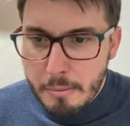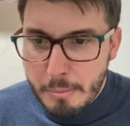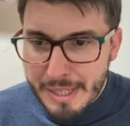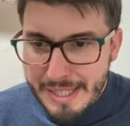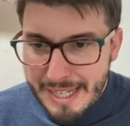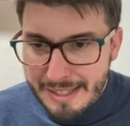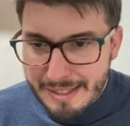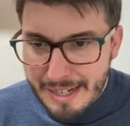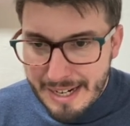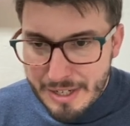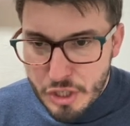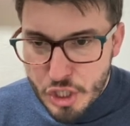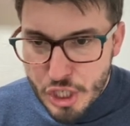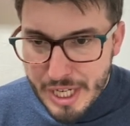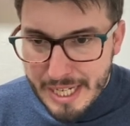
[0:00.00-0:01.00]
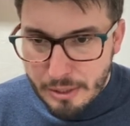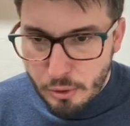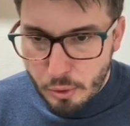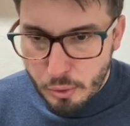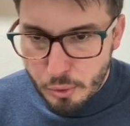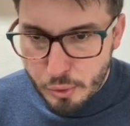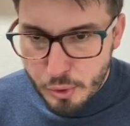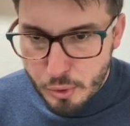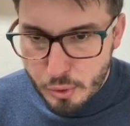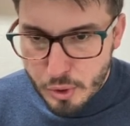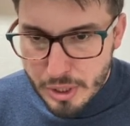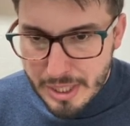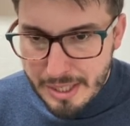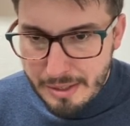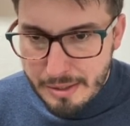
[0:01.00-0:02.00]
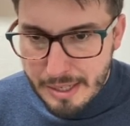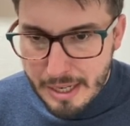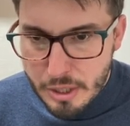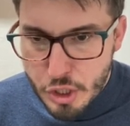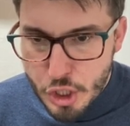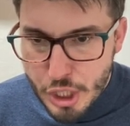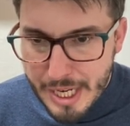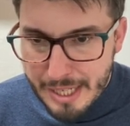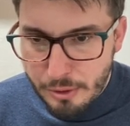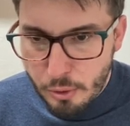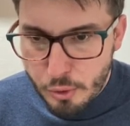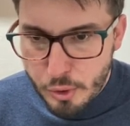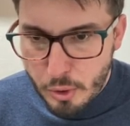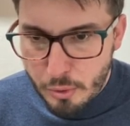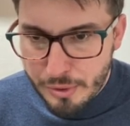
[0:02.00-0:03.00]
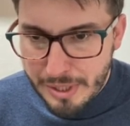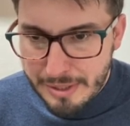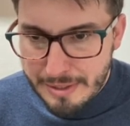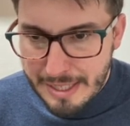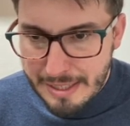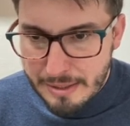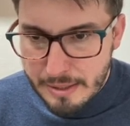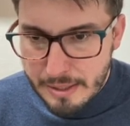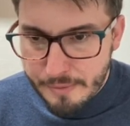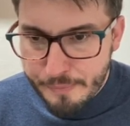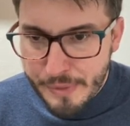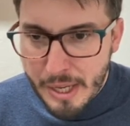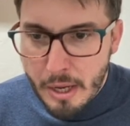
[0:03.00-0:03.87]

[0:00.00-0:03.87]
But then there are shadows, you see, there are shadows on the dentin,